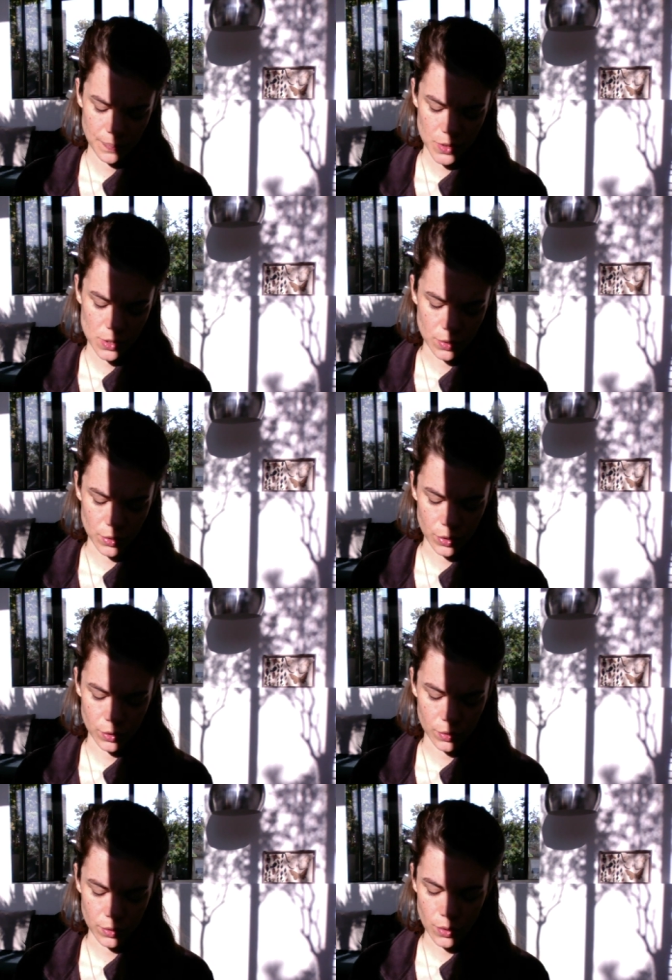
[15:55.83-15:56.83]
So you
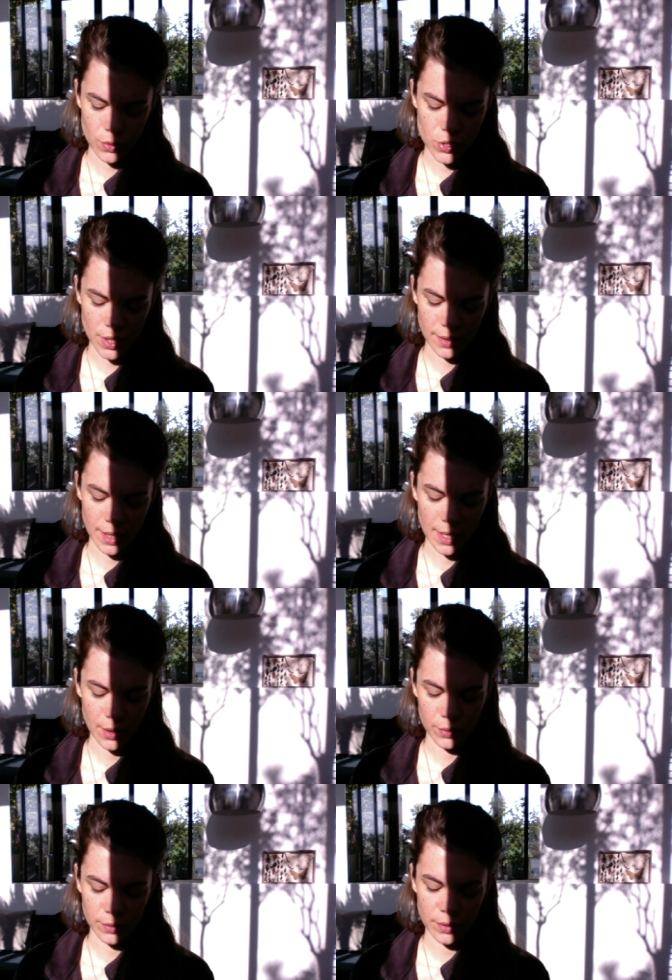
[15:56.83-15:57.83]
can go check that out
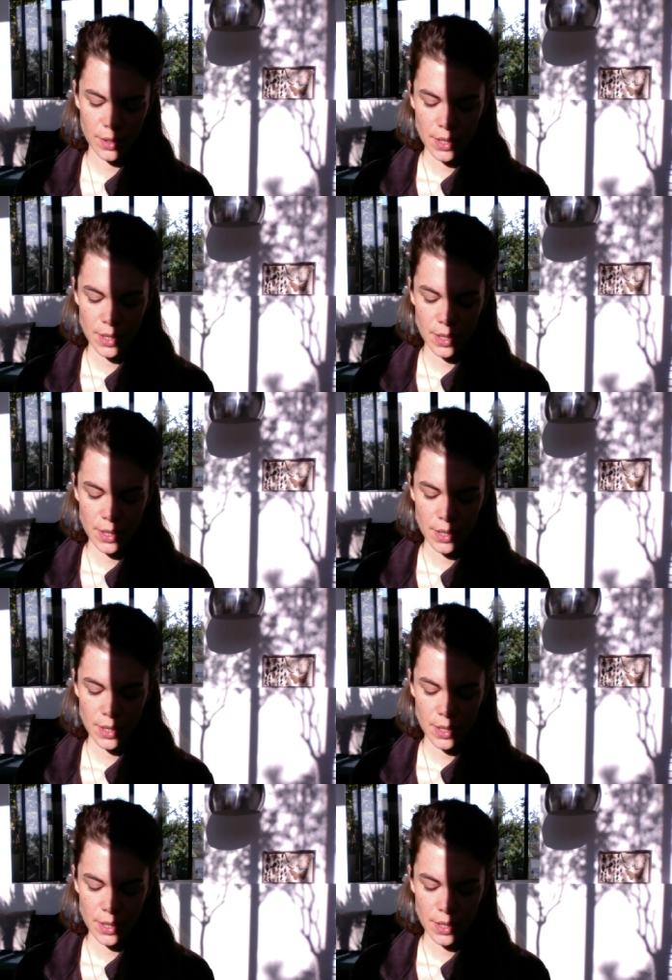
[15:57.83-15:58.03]
on